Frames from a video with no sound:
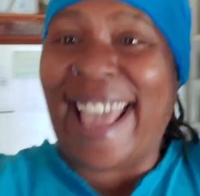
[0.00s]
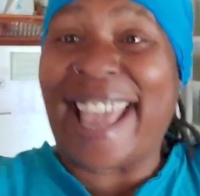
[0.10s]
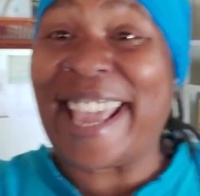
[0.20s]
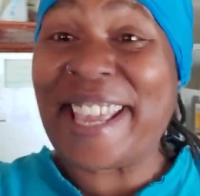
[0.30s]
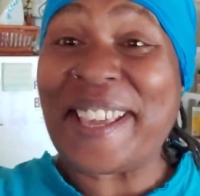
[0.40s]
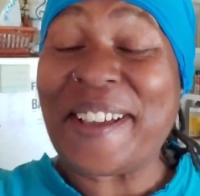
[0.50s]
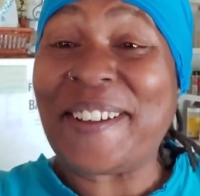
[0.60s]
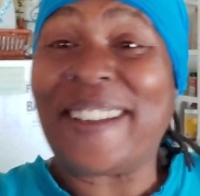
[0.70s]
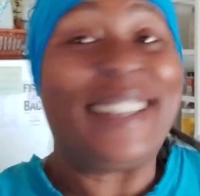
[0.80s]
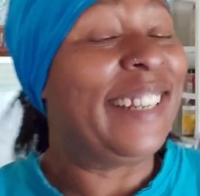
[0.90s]
Hey
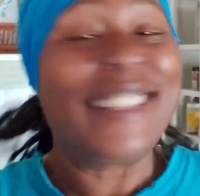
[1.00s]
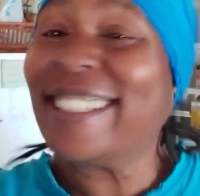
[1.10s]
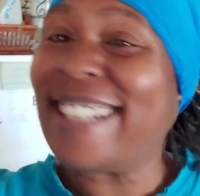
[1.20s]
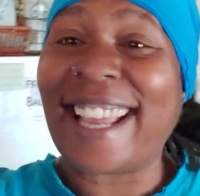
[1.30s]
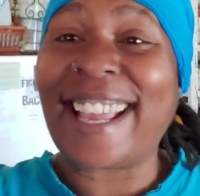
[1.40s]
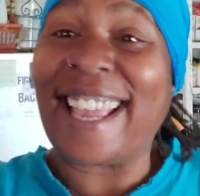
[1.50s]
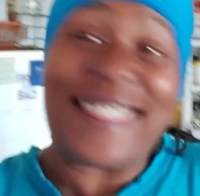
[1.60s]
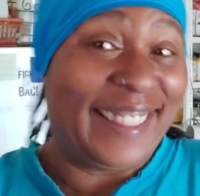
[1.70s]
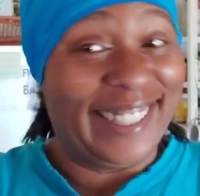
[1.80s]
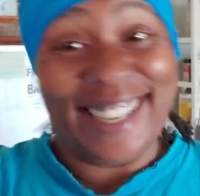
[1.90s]
y'all, another day
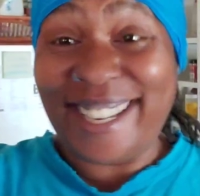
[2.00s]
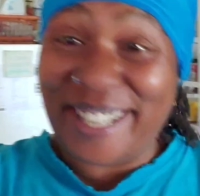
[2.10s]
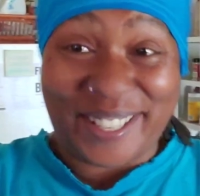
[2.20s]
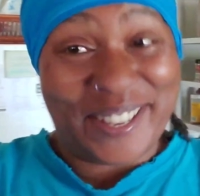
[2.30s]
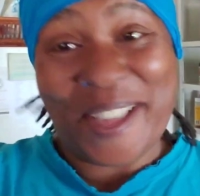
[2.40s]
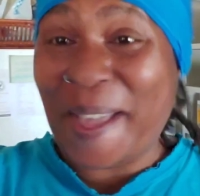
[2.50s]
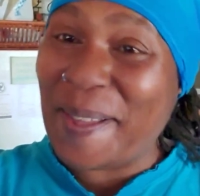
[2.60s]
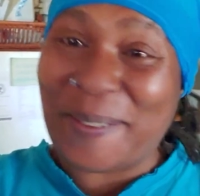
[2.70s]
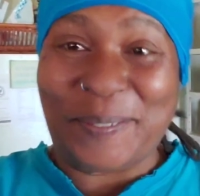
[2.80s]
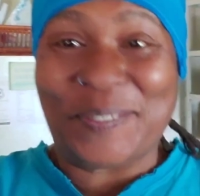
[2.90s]
at the
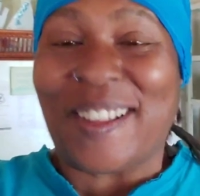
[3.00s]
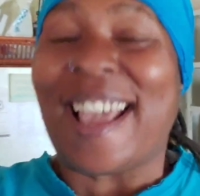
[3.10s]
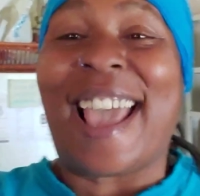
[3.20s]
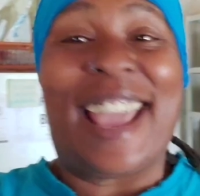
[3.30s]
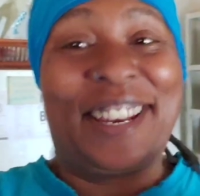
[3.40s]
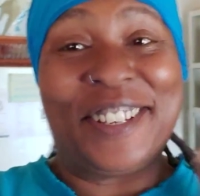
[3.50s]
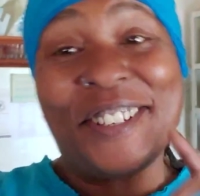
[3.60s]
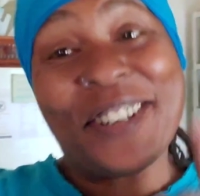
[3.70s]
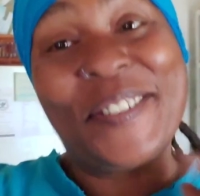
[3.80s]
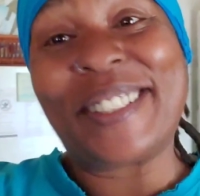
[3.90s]
honeycomb. And
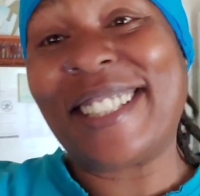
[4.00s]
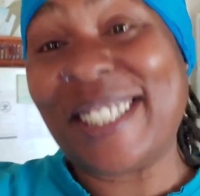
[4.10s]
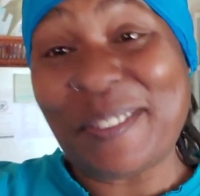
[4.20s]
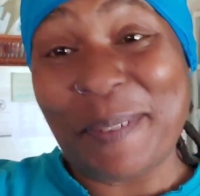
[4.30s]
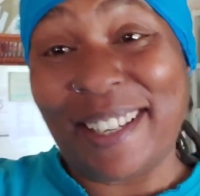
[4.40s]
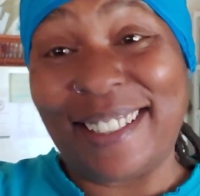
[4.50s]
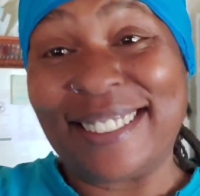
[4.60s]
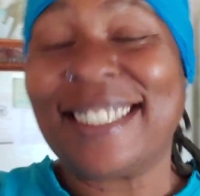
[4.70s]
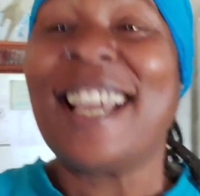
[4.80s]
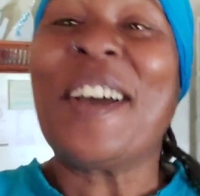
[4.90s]
you know what this
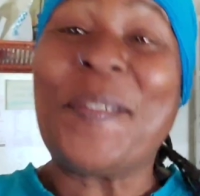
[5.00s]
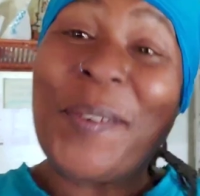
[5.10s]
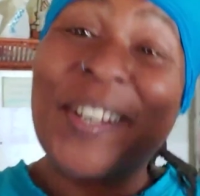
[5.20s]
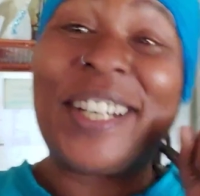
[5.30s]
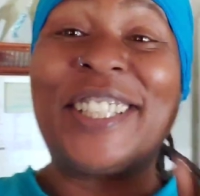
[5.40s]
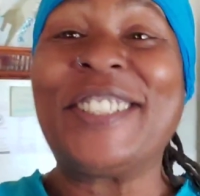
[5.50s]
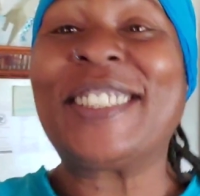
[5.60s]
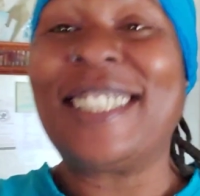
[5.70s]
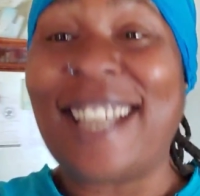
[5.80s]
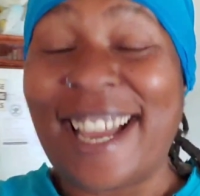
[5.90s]
means. We're gonna use
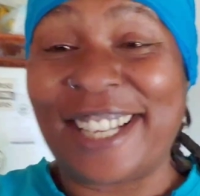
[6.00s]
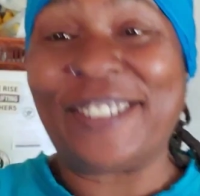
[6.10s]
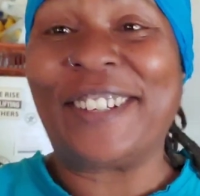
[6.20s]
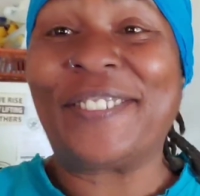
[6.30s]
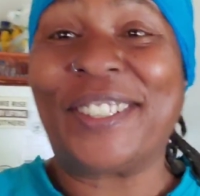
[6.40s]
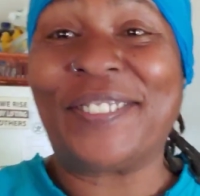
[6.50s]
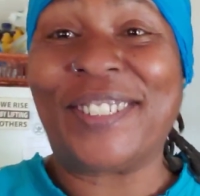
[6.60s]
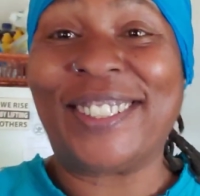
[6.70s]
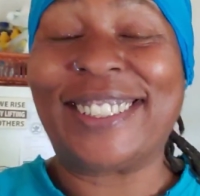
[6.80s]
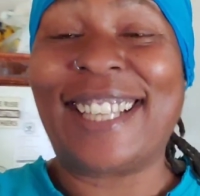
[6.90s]
the dehydrator for the
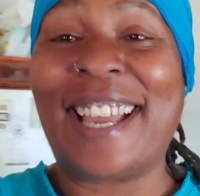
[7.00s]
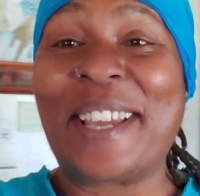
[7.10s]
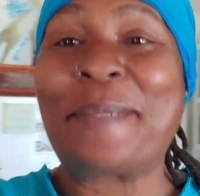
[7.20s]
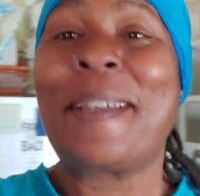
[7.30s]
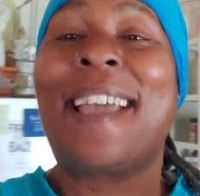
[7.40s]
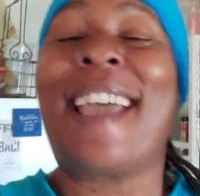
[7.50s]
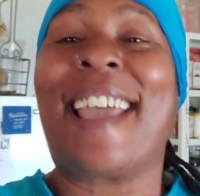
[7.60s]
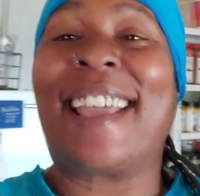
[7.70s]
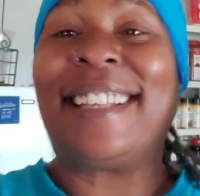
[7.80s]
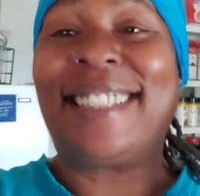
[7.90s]
first time.
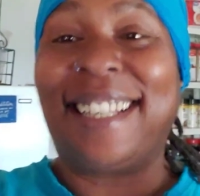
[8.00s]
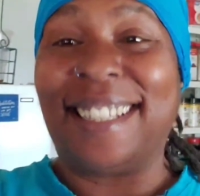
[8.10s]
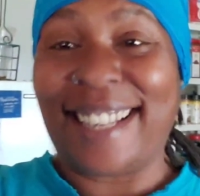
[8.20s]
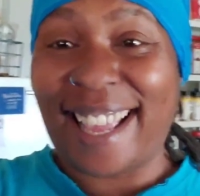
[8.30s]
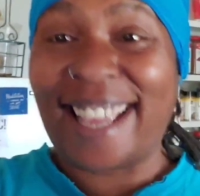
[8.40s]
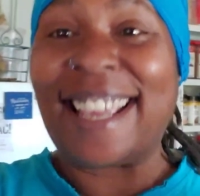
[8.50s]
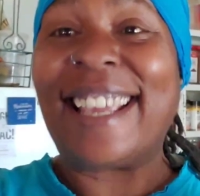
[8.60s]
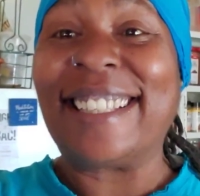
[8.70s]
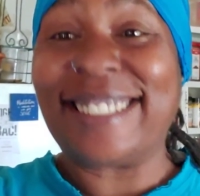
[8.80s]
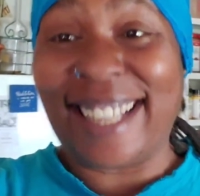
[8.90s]
And today
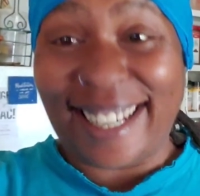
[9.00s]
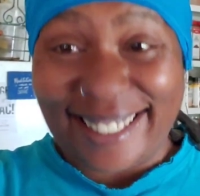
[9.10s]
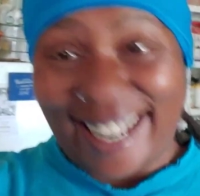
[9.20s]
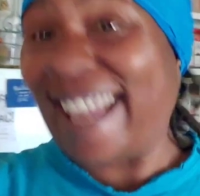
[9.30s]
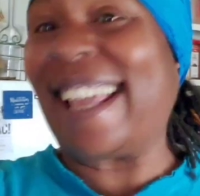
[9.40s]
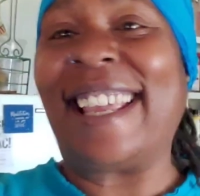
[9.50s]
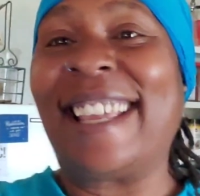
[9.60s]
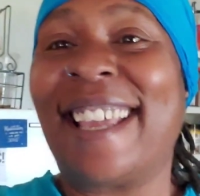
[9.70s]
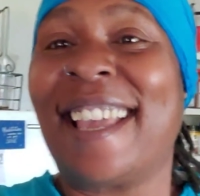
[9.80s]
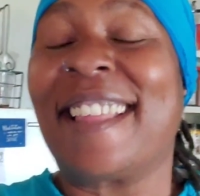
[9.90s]
is the day
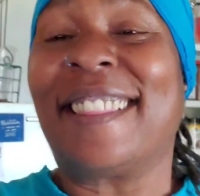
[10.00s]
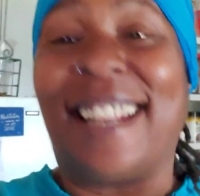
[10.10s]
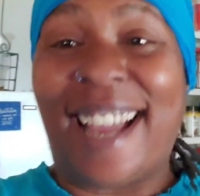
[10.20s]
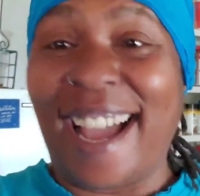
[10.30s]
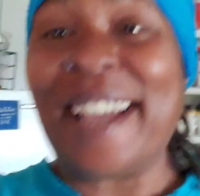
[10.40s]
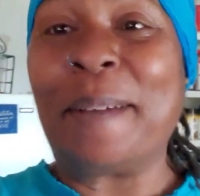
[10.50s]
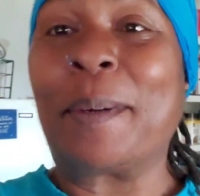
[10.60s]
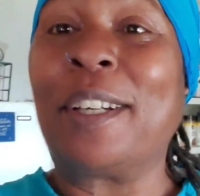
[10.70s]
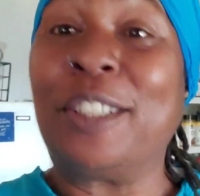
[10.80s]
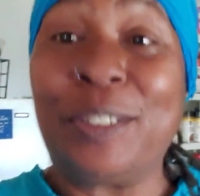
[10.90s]
that I am
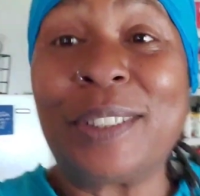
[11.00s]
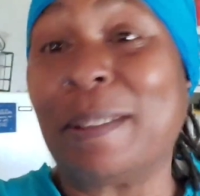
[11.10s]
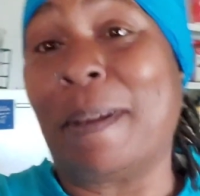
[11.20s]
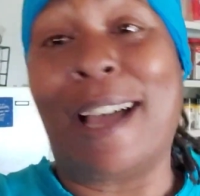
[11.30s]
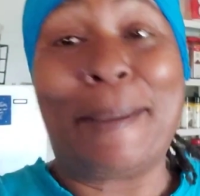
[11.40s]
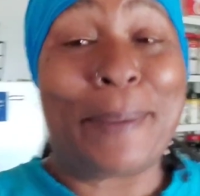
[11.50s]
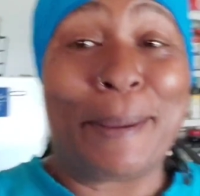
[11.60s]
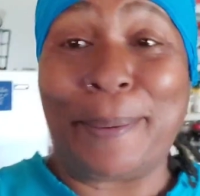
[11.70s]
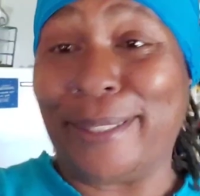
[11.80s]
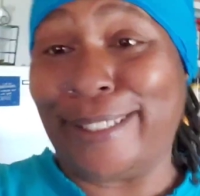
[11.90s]
gonna do some hot
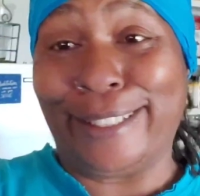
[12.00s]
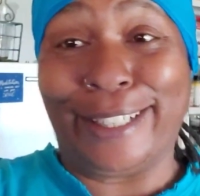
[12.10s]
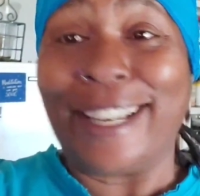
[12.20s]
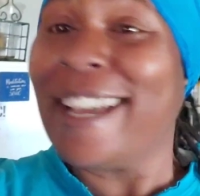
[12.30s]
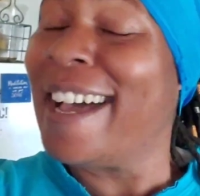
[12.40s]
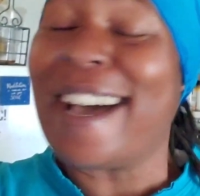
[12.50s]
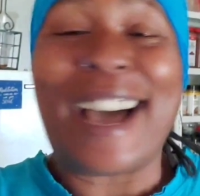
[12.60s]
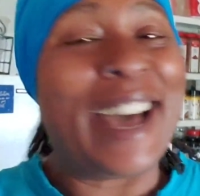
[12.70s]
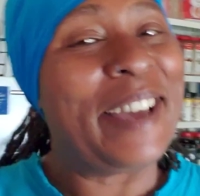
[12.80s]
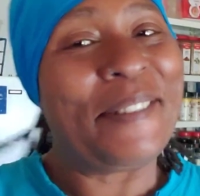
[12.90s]
peppers, honey.
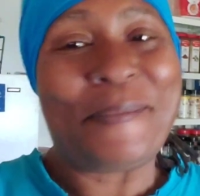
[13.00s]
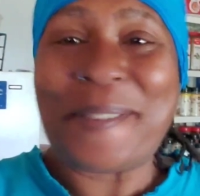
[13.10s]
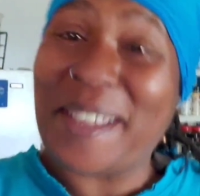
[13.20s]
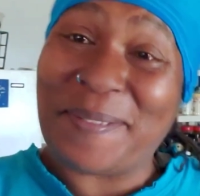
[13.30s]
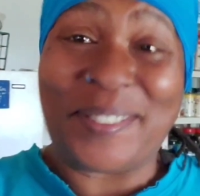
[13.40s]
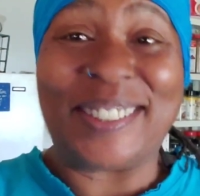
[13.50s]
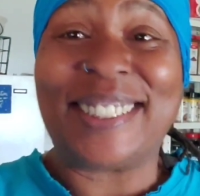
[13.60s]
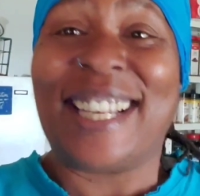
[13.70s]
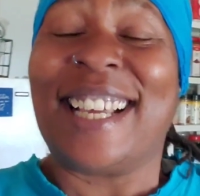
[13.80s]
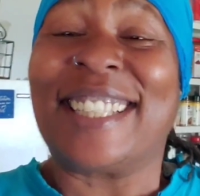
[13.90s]
Hot peppers.
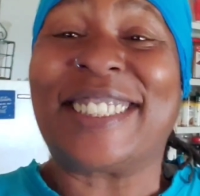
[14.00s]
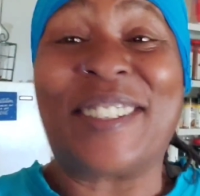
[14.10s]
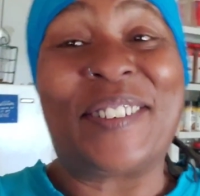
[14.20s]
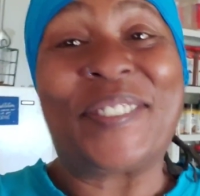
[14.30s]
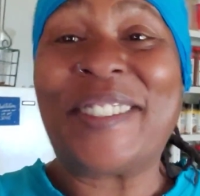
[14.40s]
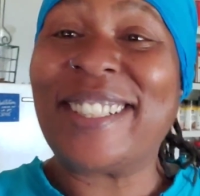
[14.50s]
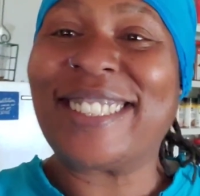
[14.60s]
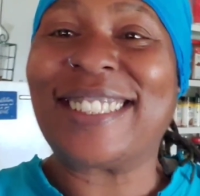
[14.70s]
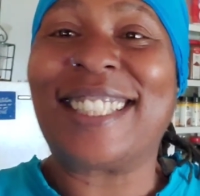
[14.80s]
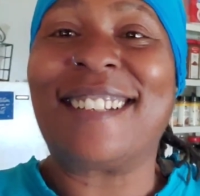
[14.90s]
So if you're
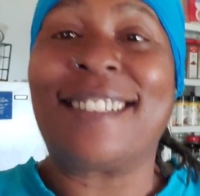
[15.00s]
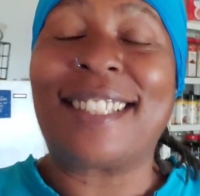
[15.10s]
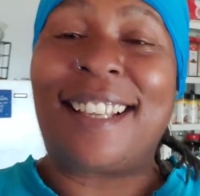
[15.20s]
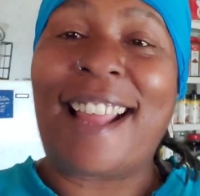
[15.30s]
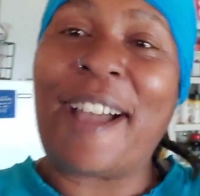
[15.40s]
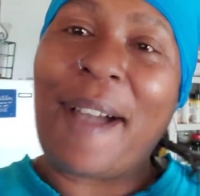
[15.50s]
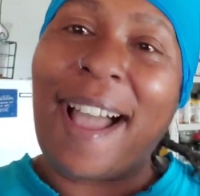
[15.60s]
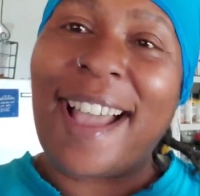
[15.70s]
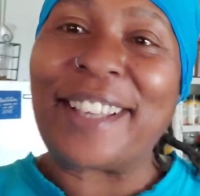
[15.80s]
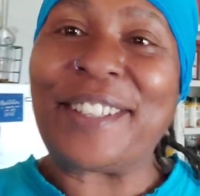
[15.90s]
interested in seeing how
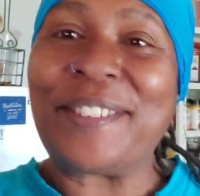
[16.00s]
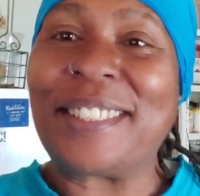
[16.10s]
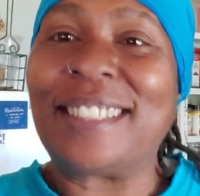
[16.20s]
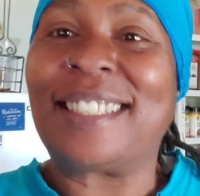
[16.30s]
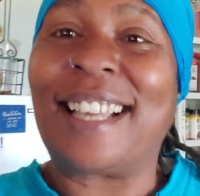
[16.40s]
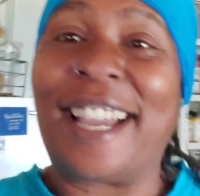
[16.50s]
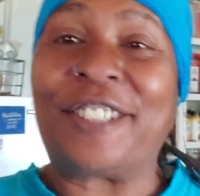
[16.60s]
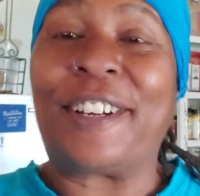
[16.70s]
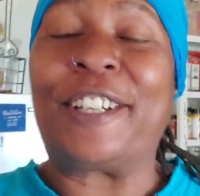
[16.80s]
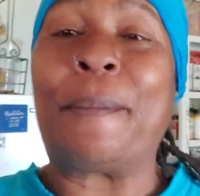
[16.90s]
I use this
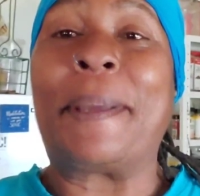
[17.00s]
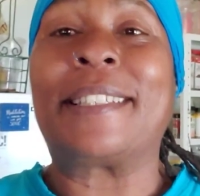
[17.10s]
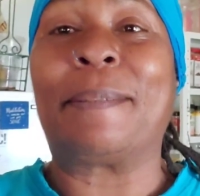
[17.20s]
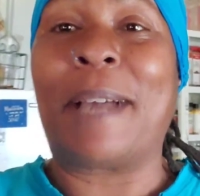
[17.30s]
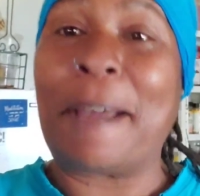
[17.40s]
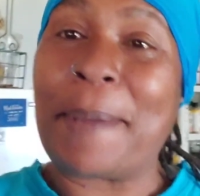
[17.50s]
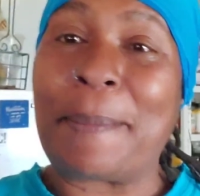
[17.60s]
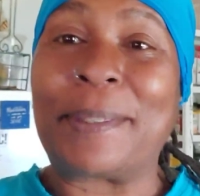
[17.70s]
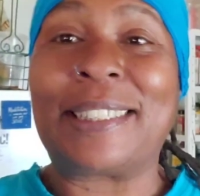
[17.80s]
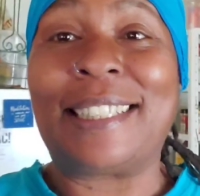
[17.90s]
dehydrator to make some hot
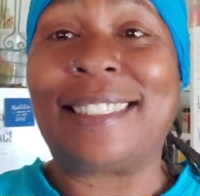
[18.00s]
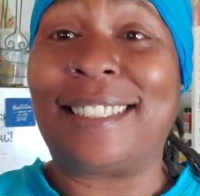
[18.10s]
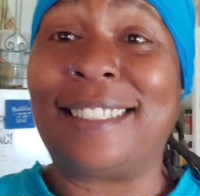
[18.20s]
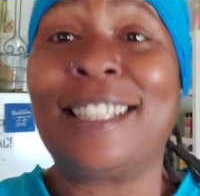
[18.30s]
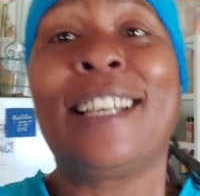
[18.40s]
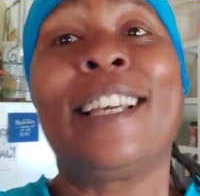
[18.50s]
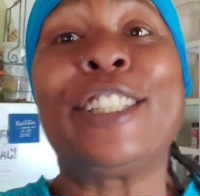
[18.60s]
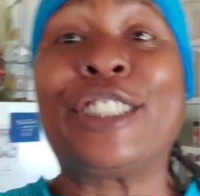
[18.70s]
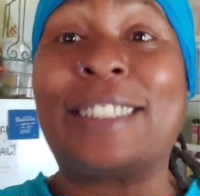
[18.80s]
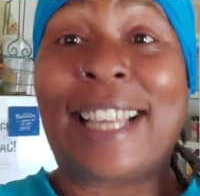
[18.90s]
pepper seasoning,
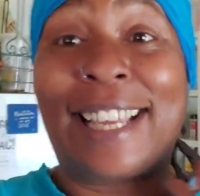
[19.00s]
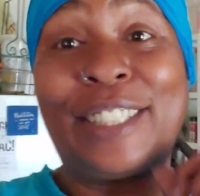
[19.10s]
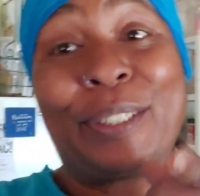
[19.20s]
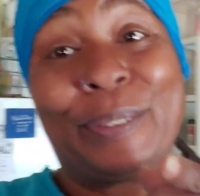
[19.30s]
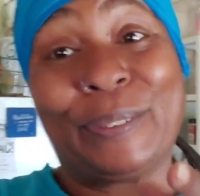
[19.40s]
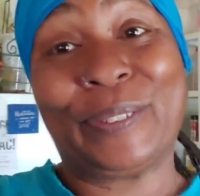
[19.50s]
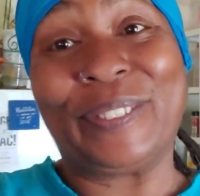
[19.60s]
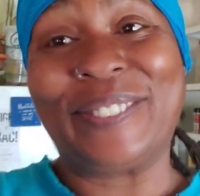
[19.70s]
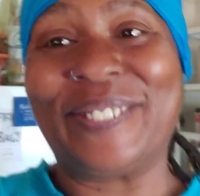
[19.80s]
stay tuned.